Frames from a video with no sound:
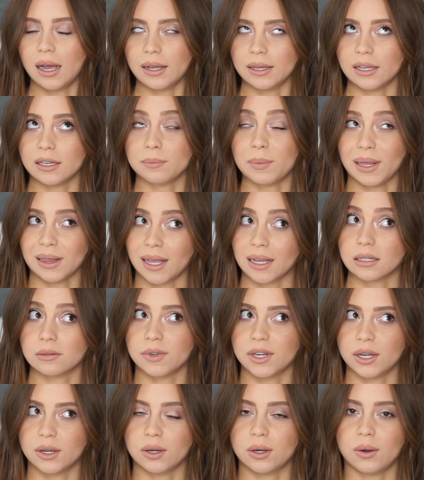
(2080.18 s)
in my last
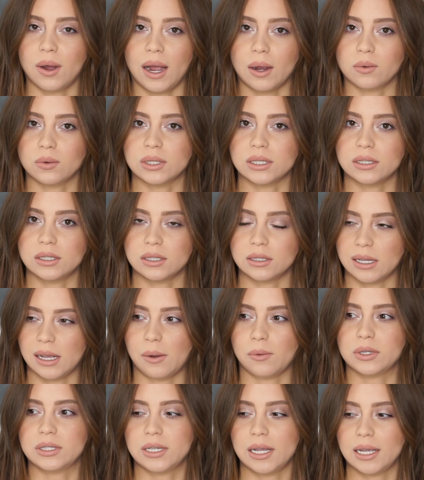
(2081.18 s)
video, I
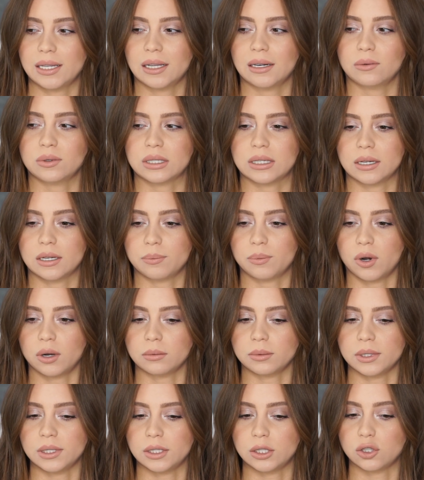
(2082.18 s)
was saying that I was going to
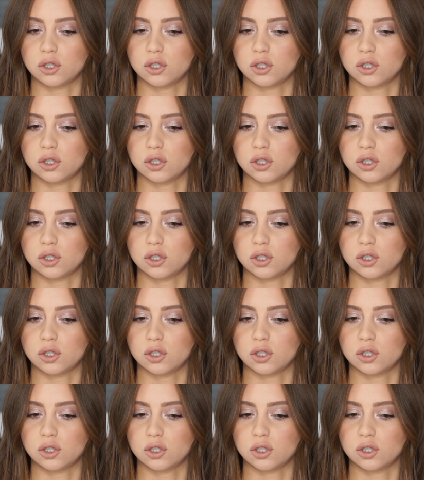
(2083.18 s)
probably